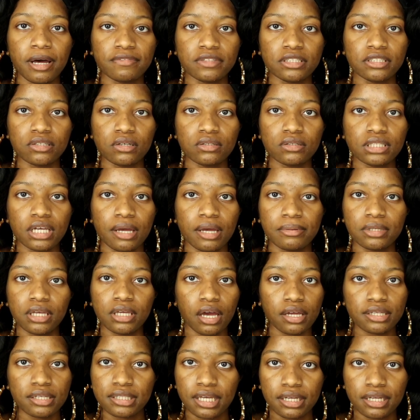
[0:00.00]
mouth this whole time and
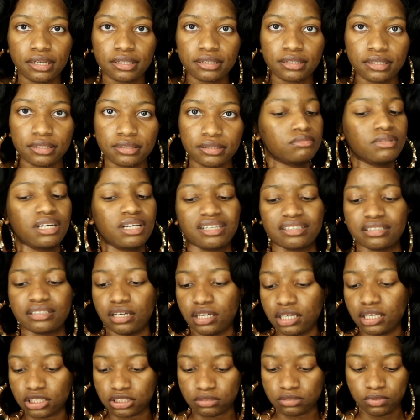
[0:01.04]
y'all ain't saying nothing oh my
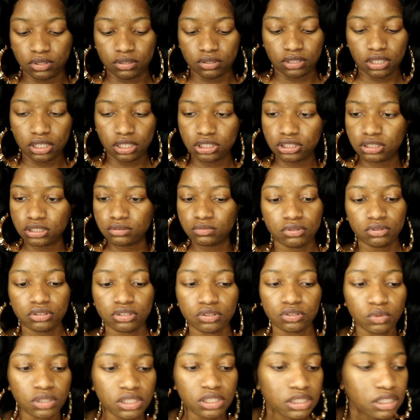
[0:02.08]
gosh bro you y'all just, y'all
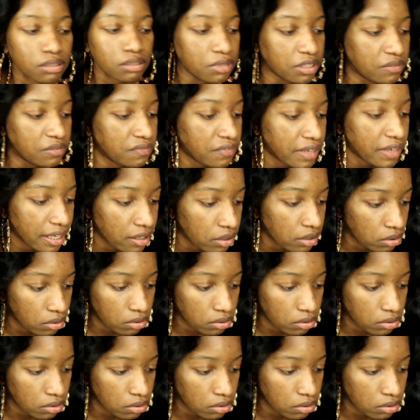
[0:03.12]
just want to see me fail.